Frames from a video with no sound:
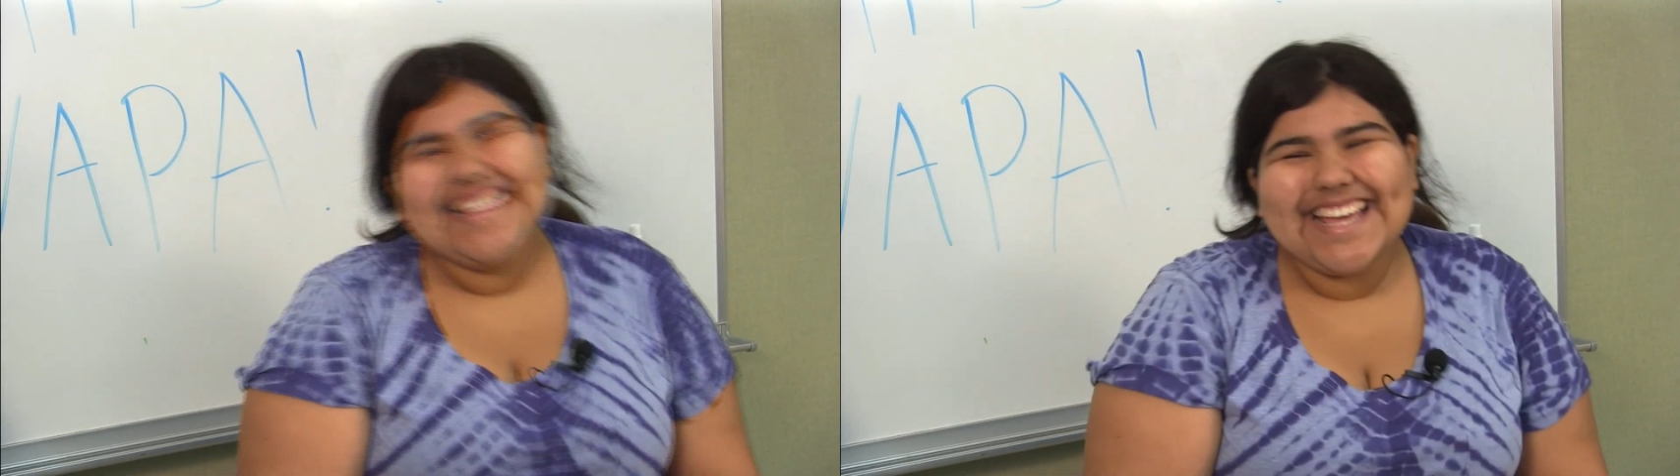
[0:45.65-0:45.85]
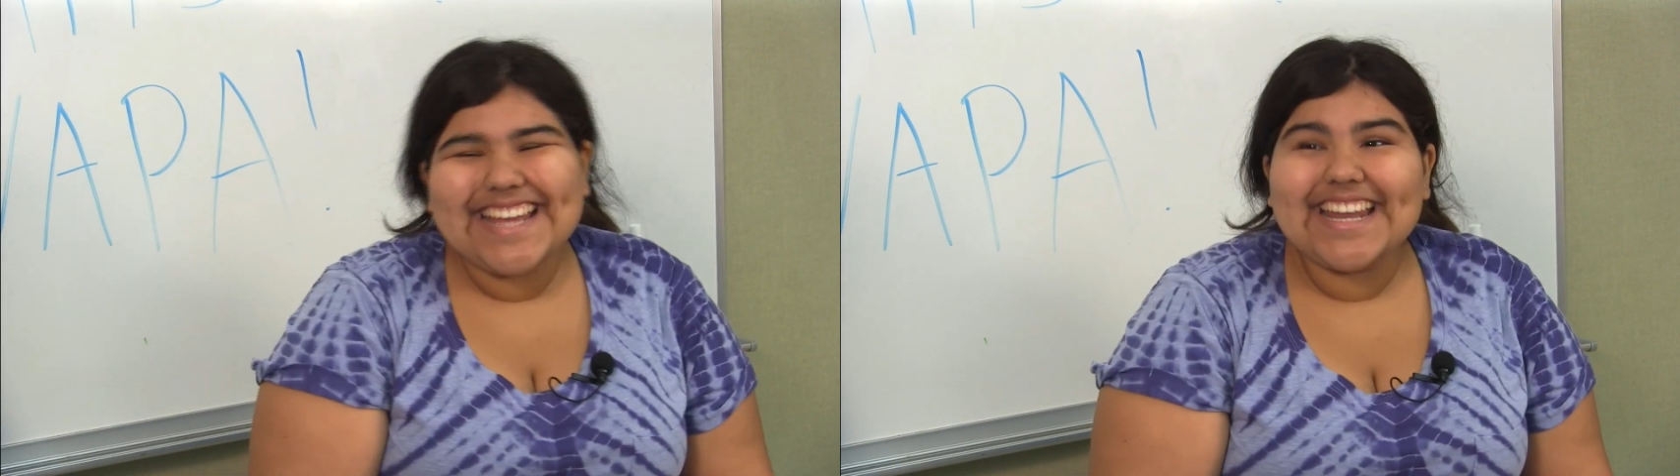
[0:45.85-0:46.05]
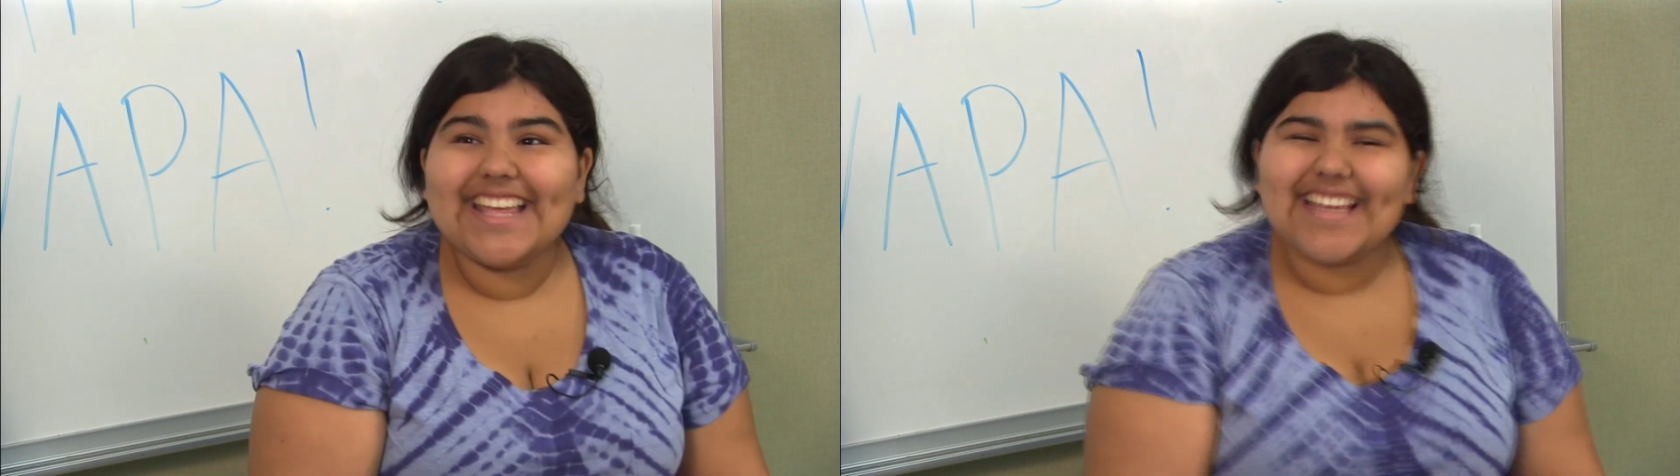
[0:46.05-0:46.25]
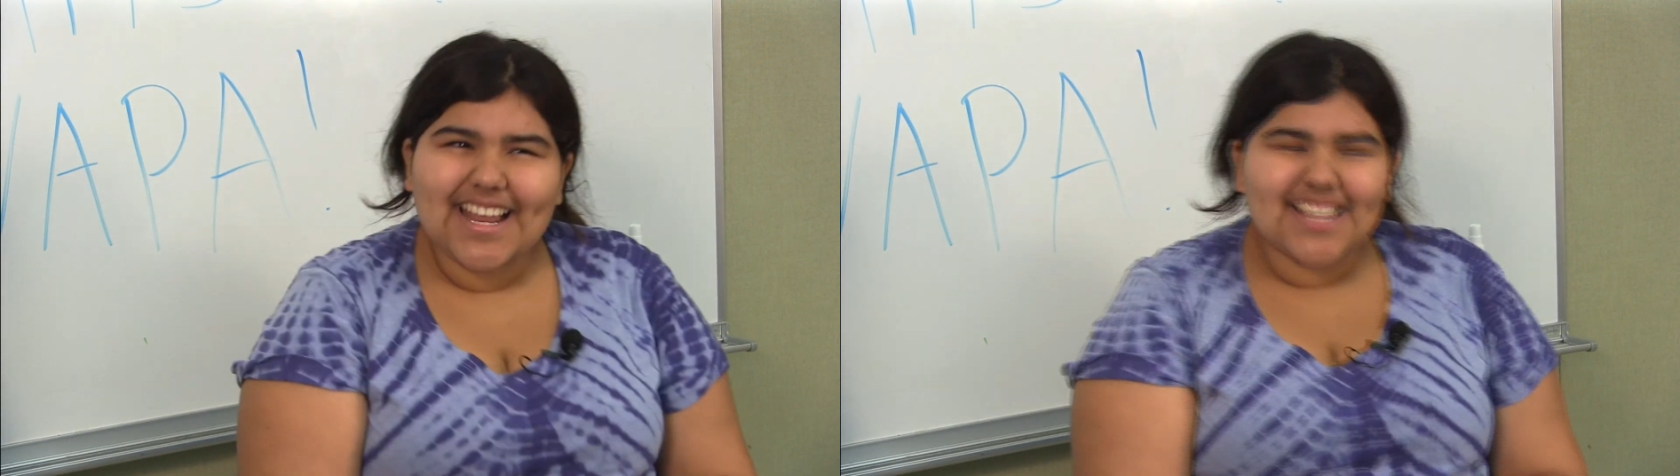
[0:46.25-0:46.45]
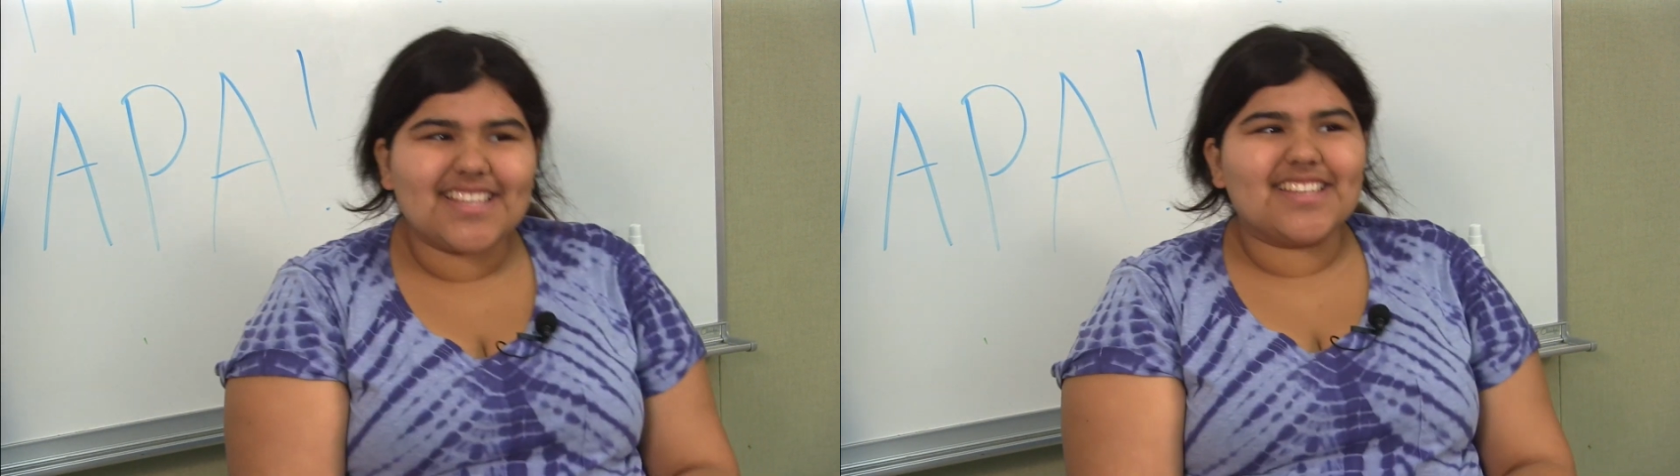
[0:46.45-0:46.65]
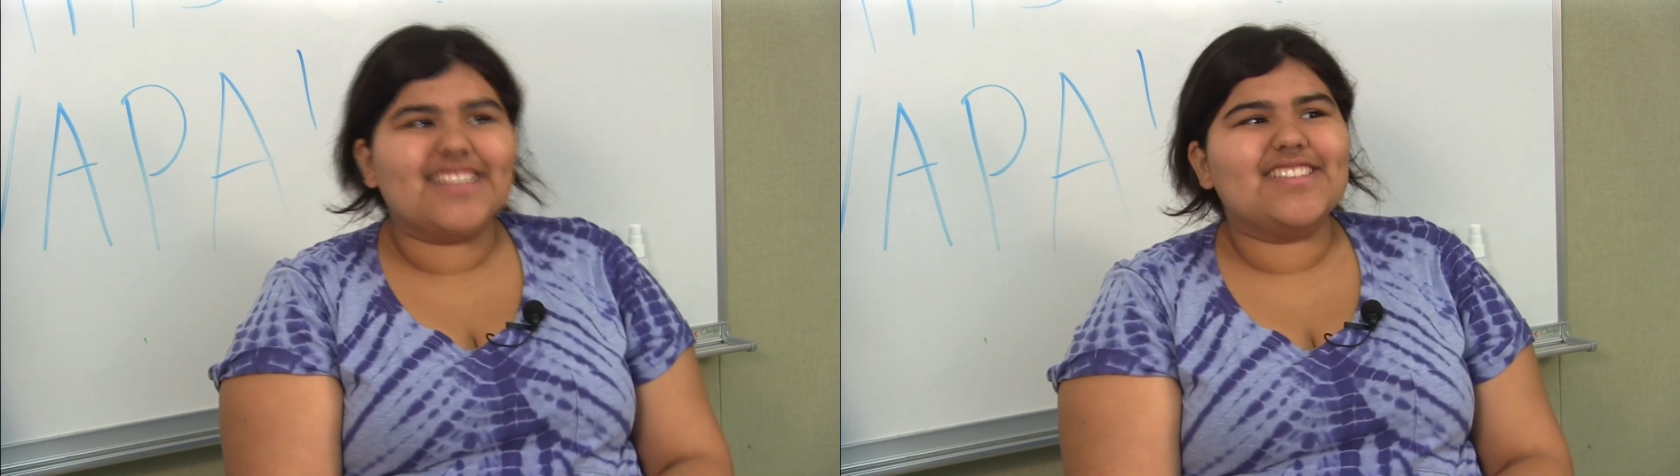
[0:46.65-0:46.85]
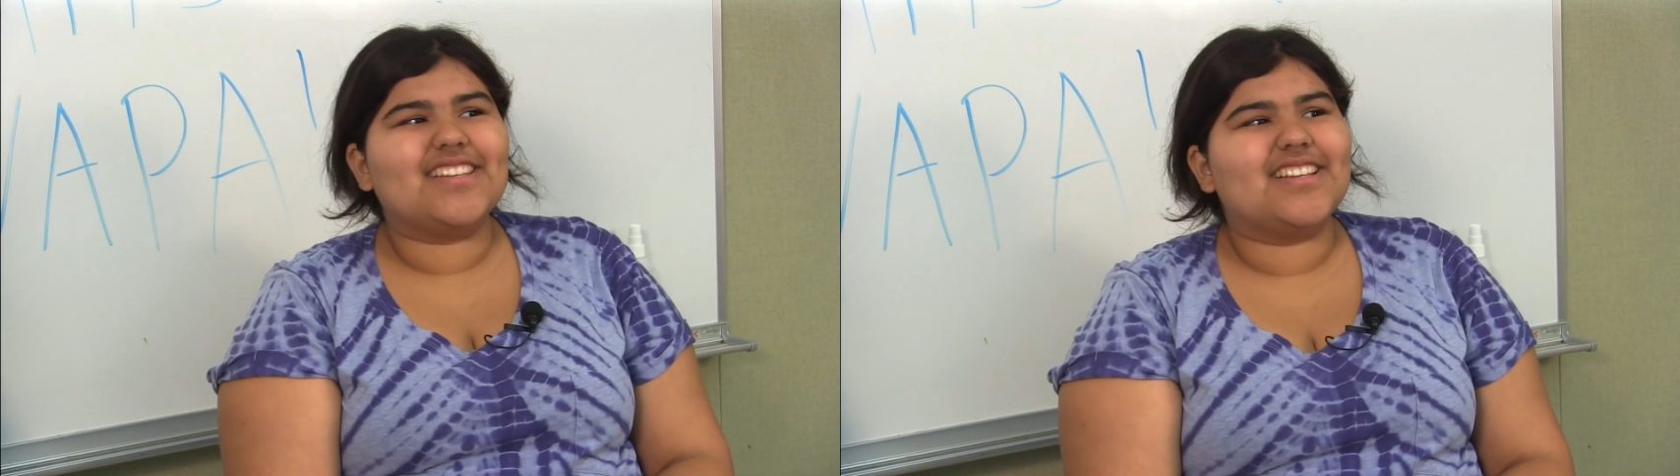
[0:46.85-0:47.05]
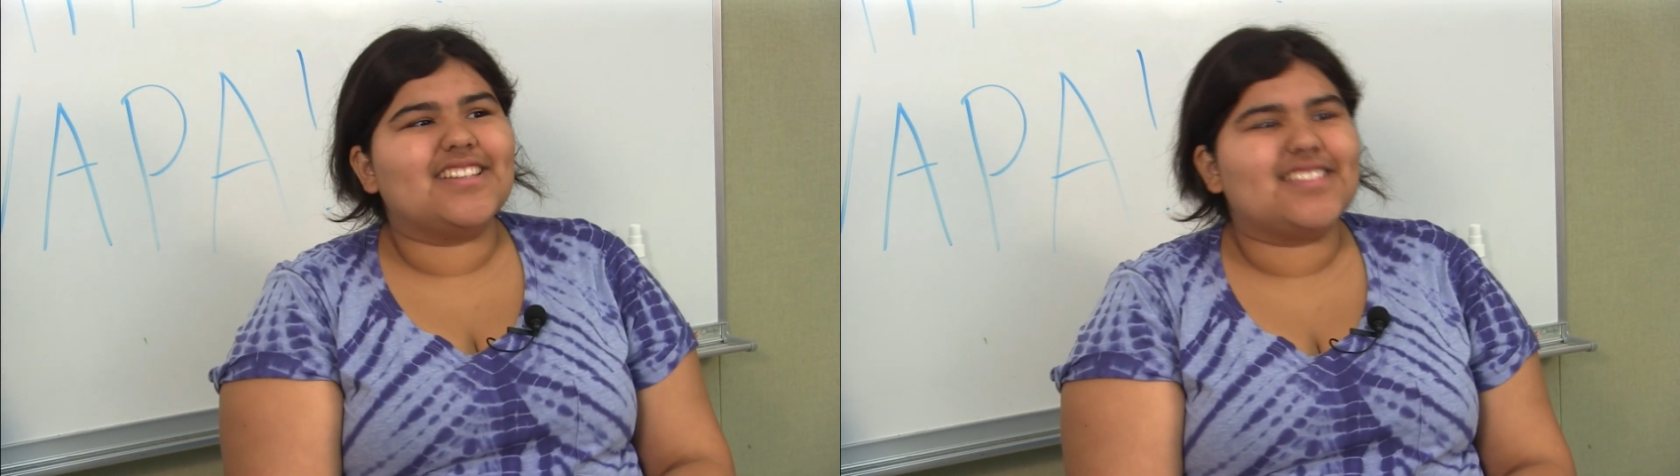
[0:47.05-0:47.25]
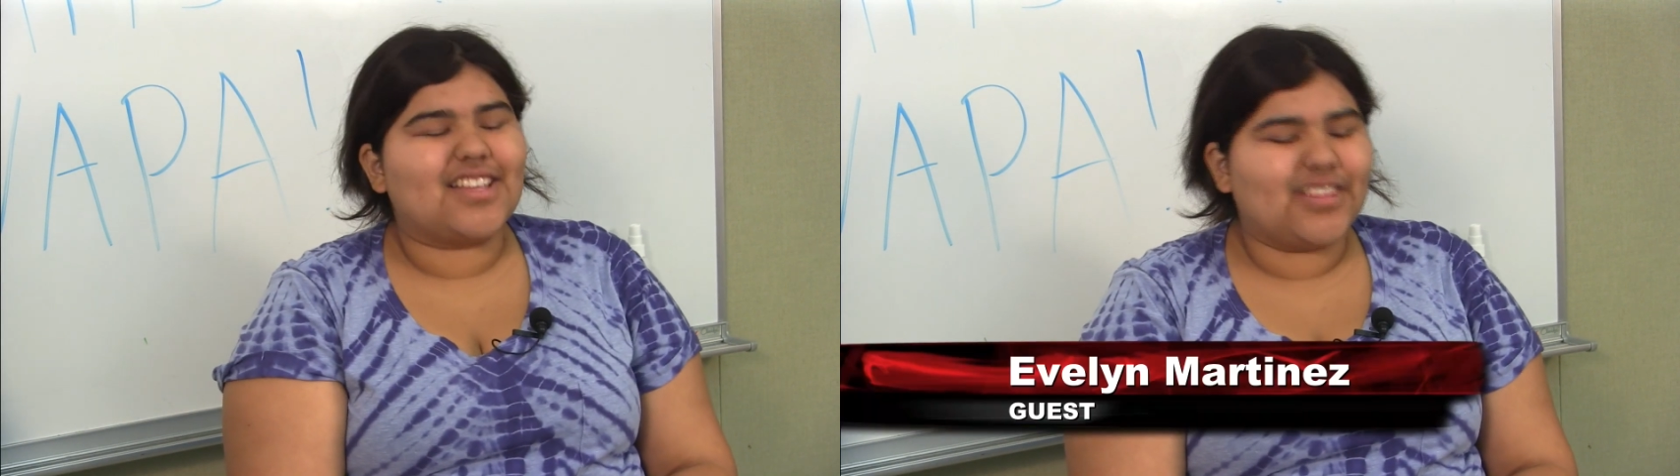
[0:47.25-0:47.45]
It, it kind of is because